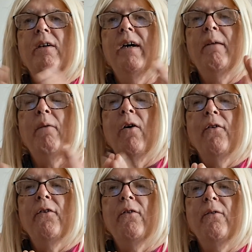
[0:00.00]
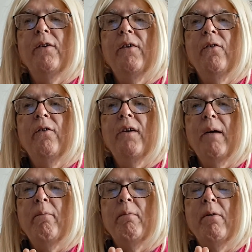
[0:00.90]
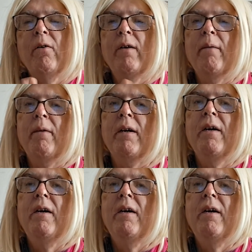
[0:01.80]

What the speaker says: Also the newer type of programming.